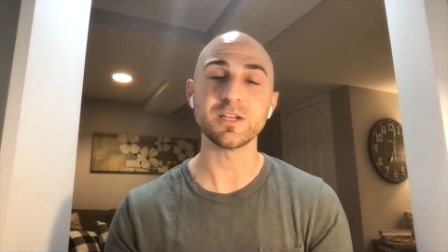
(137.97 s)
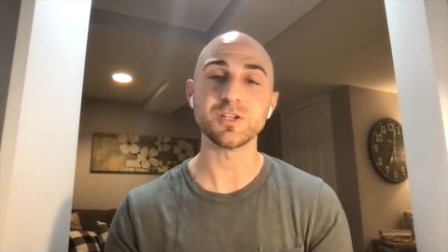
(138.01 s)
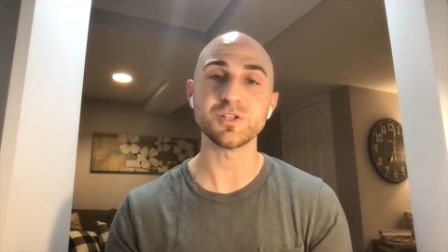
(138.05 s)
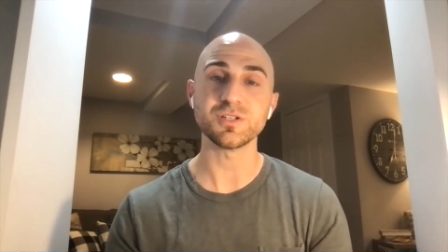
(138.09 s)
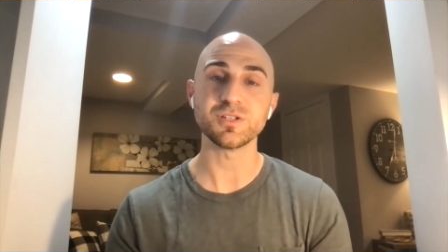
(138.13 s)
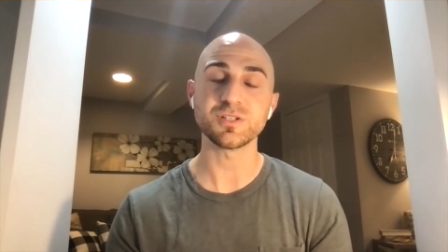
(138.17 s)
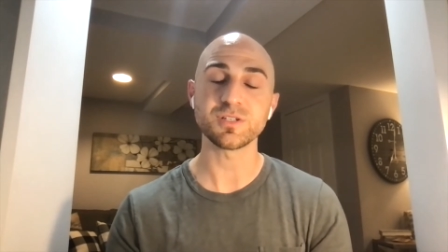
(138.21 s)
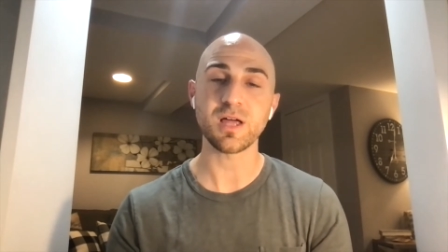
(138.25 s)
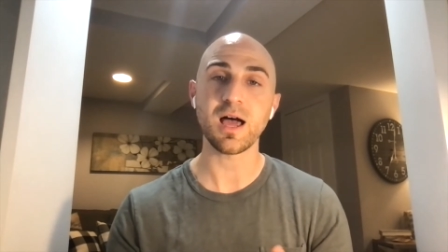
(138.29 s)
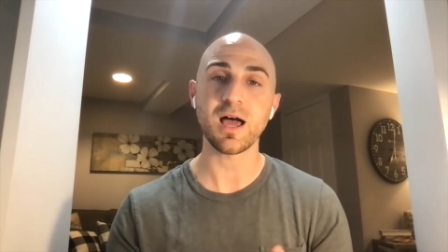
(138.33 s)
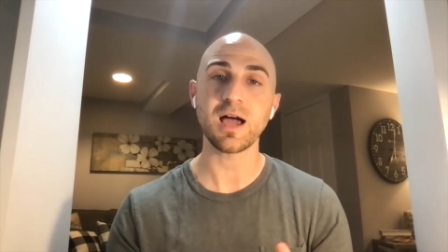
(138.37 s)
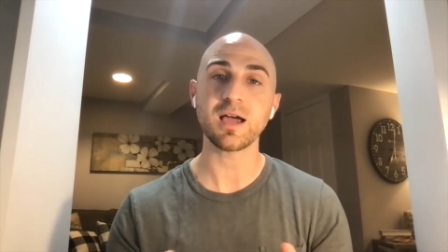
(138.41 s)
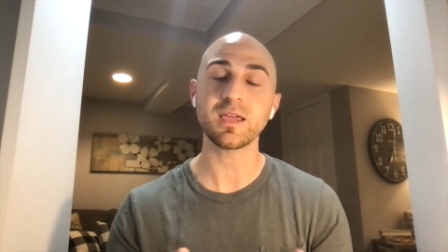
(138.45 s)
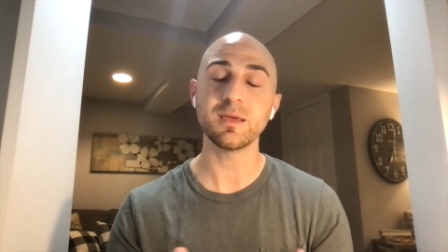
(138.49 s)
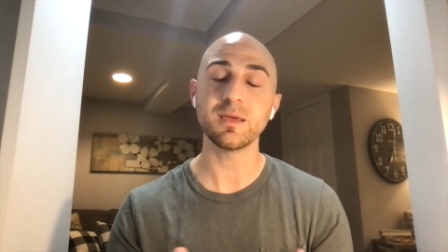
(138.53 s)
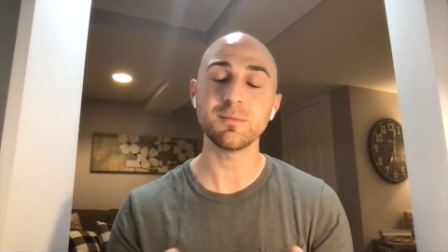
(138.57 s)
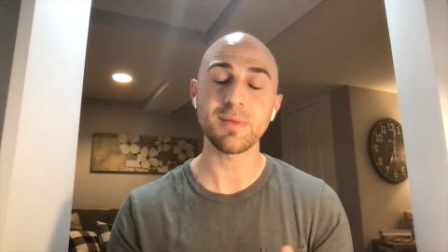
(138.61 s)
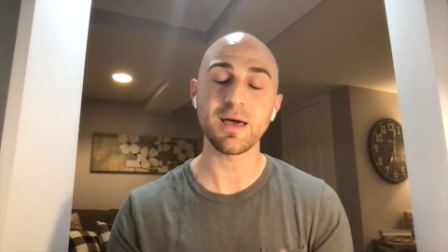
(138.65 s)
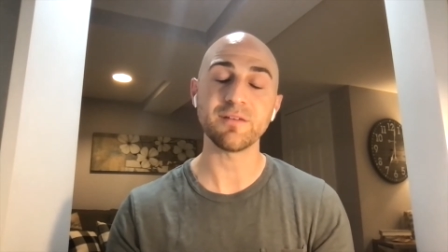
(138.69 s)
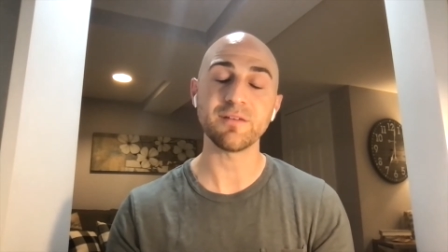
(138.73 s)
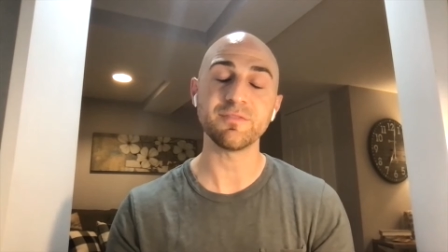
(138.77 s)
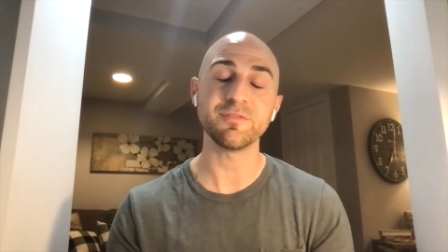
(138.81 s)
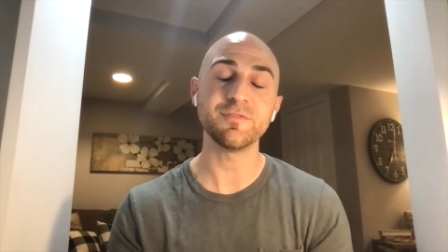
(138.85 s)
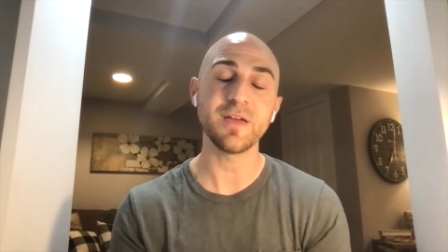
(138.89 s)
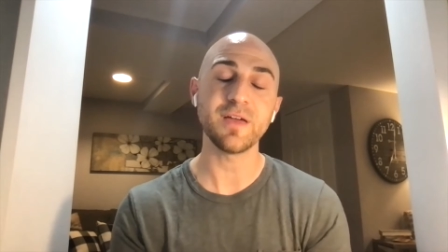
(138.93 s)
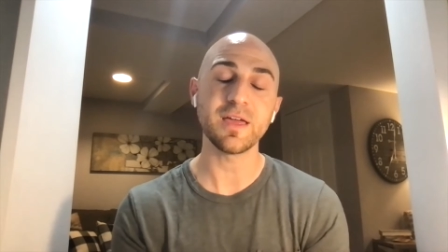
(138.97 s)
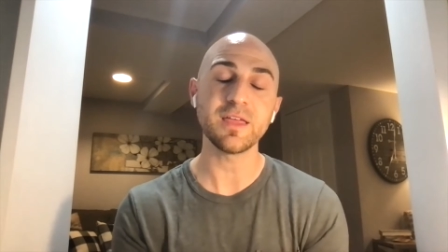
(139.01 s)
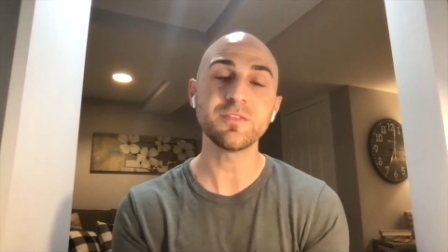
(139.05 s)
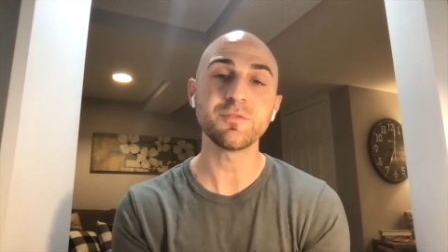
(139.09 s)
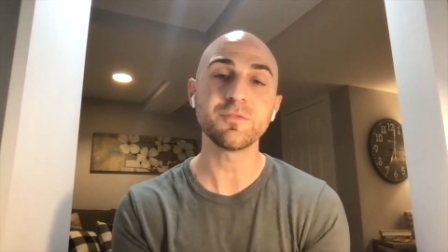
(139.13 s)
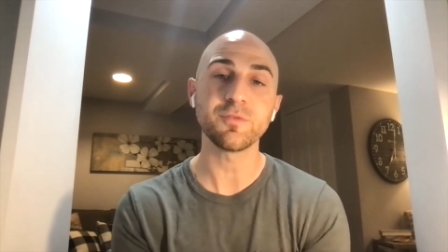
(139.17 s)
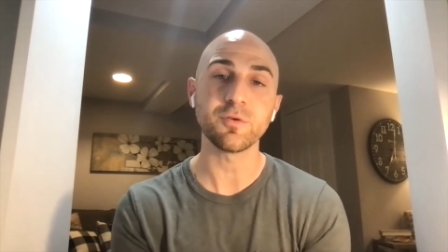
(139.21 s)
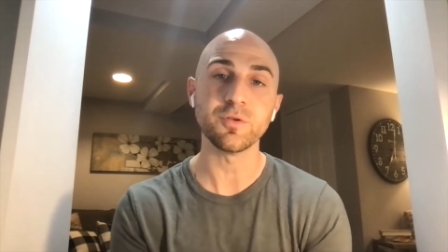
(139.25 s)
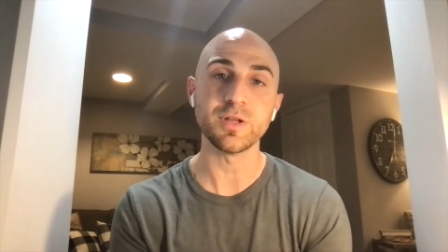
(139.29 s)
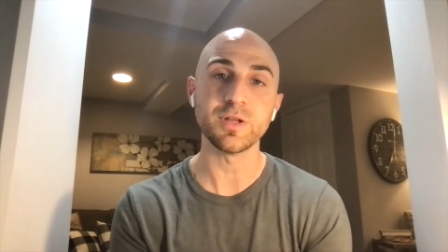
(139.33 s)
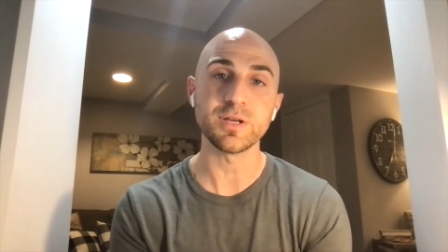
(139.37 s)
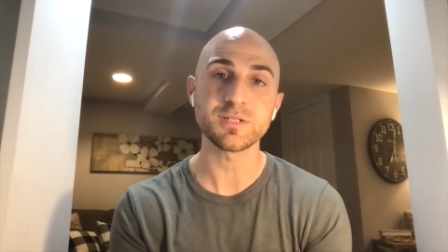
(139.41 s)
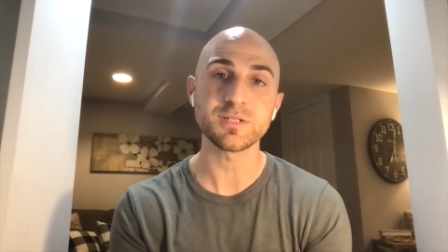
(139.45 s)
She's talking about
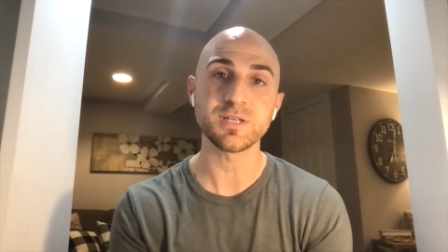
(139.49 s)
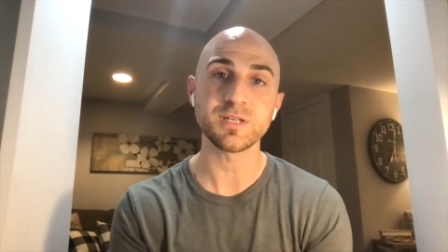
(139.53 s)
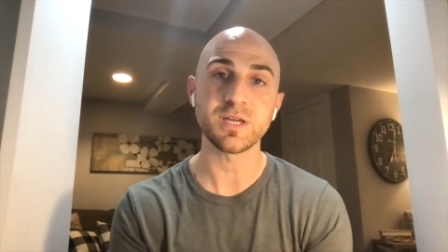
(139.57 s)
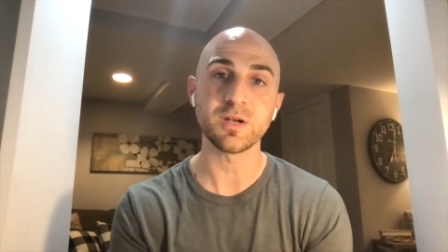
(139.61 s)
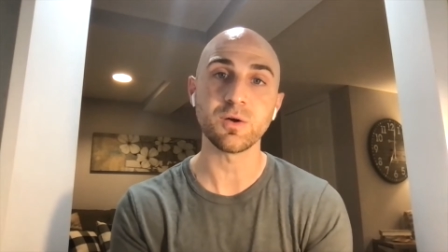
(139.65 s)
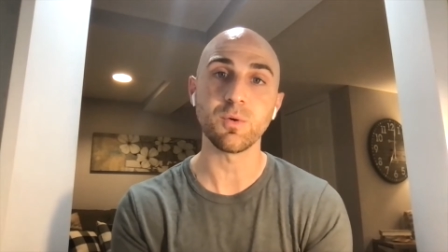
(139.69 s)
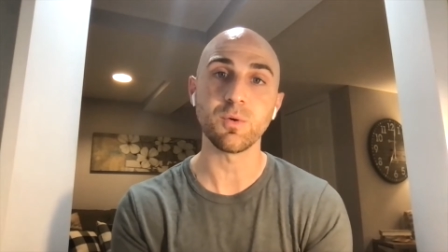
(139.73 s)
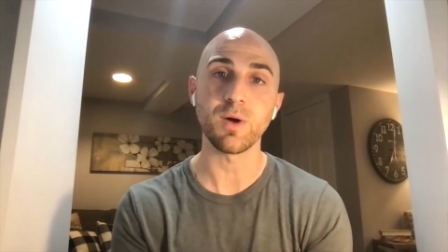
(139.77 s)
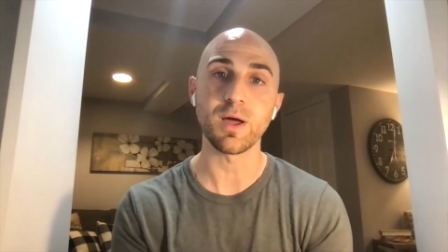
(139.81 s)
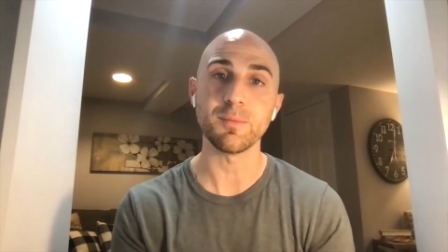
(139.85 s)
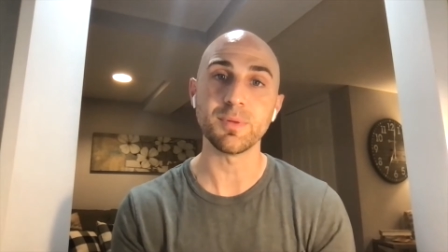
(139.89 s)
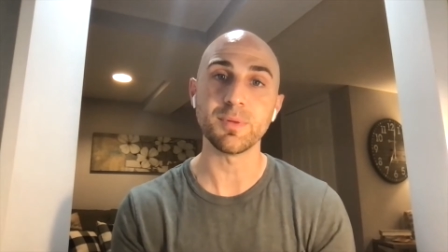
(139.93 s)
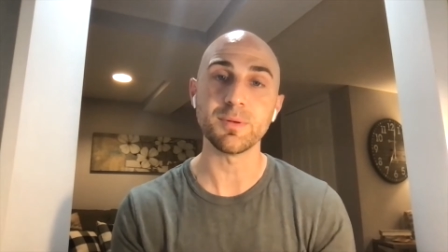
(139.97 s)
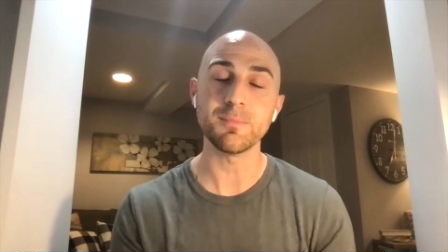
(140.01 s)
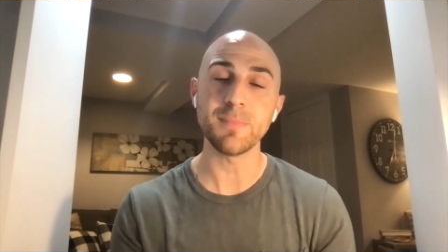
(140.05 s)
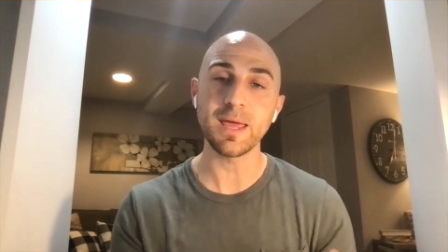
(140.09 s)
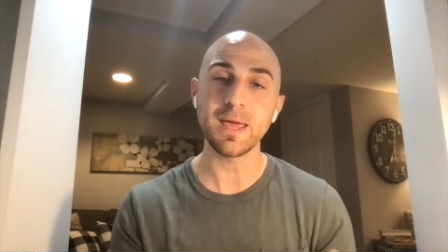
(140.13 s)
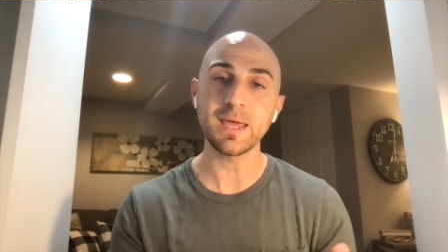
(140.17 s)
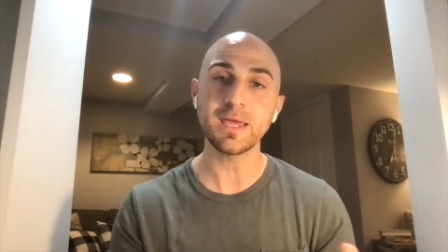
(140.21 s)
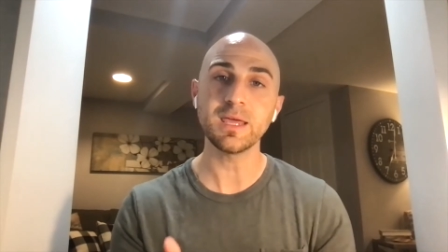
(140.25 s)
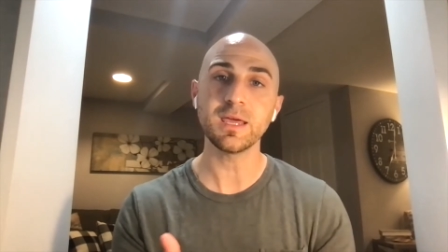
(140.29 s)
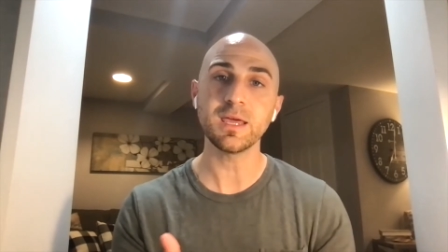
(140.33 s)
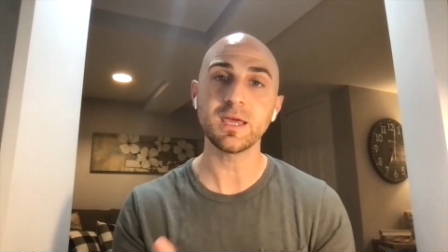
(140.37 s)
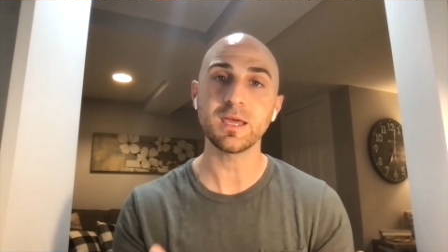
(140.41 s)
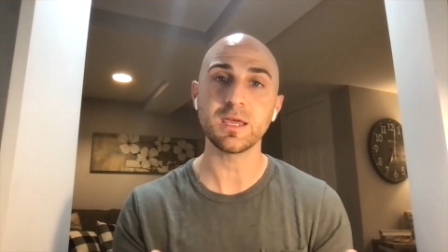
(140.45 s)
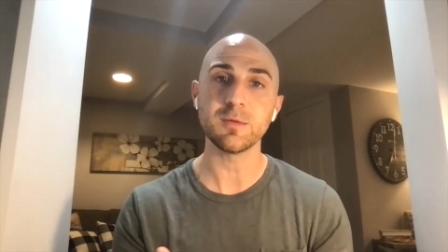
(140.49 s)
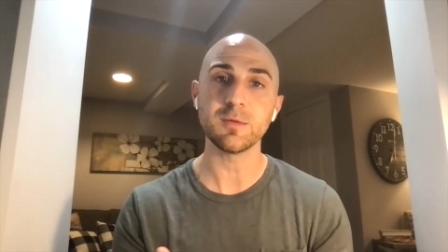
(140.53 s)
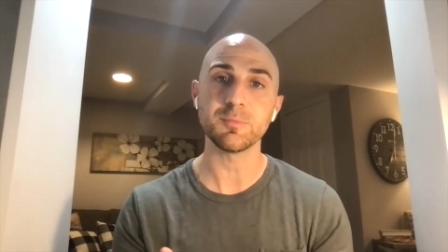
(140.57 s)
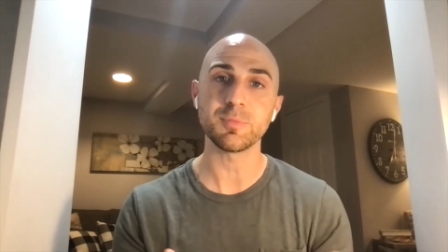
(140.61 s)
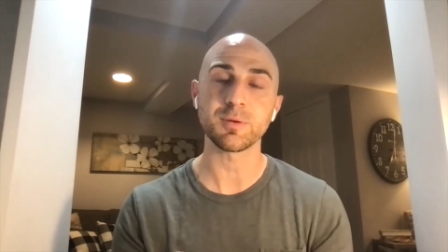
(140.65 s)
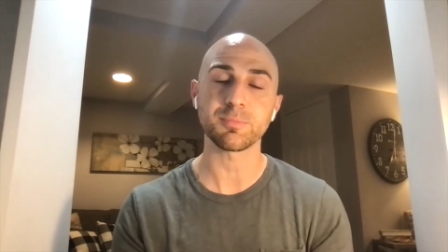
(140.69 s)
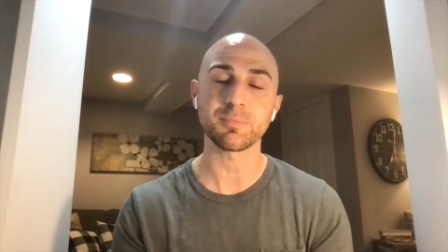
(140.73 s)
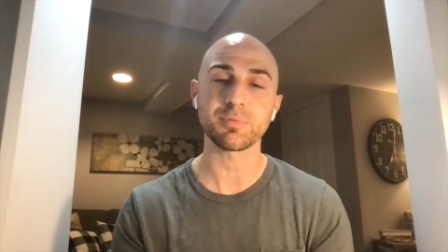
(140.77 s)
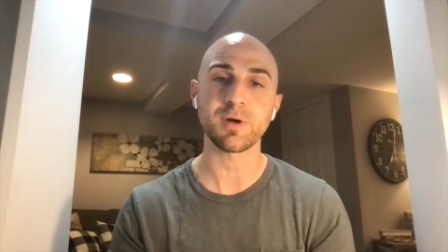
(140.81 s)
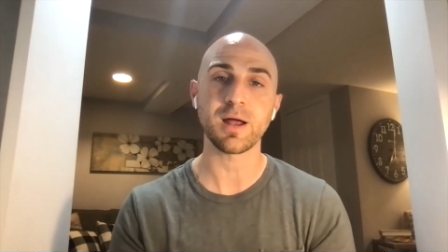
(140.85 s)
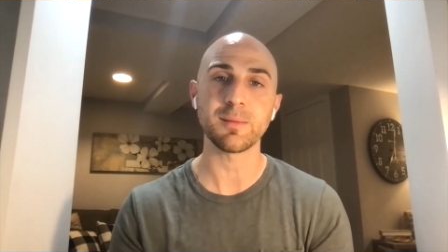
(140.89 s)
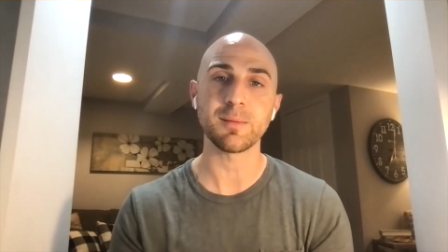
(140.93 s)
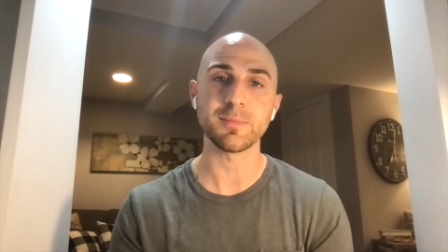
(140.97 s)
faithfulness in a way, but making and
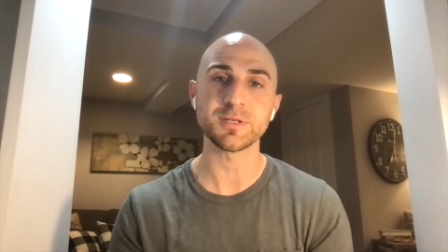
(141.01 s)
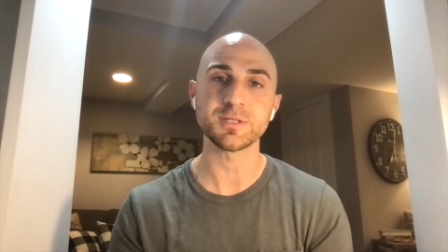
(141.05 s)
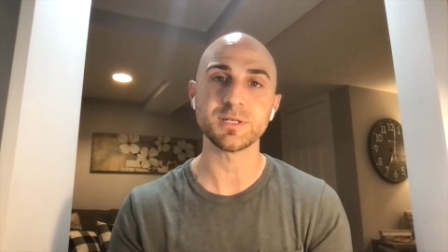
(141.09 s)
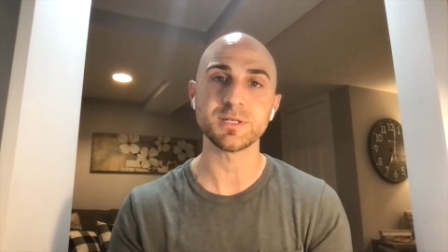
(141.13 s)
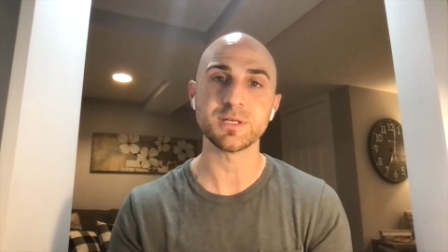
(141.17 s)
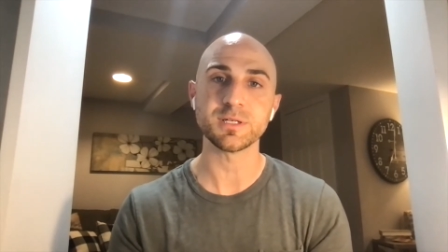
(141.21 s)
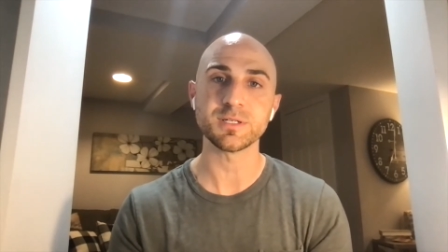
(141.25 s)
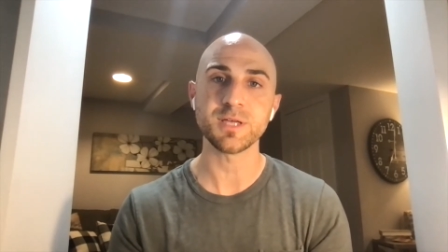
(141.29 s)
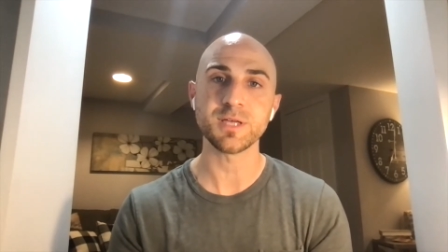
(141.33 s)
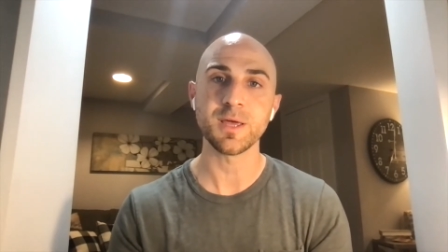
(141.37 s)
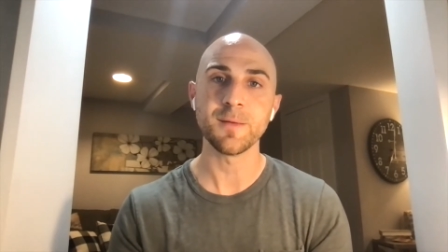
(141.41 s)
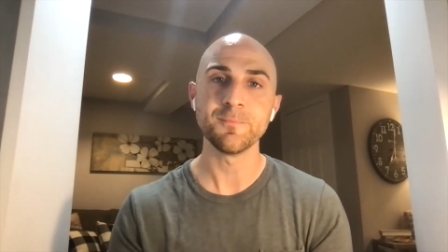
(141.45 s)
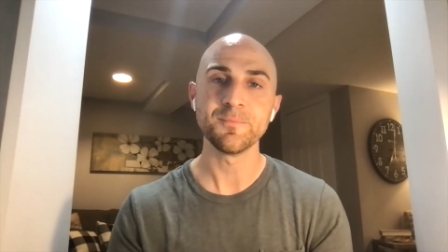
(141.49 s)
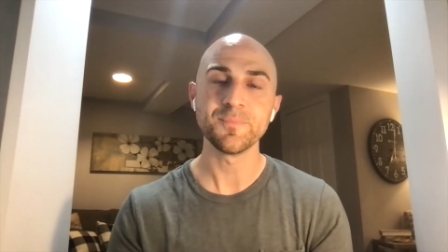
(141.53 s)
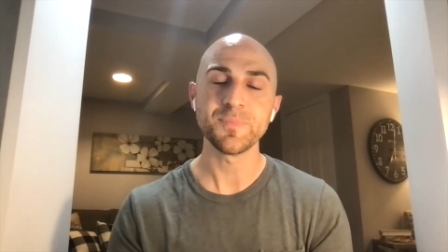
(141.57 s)
keeping promises.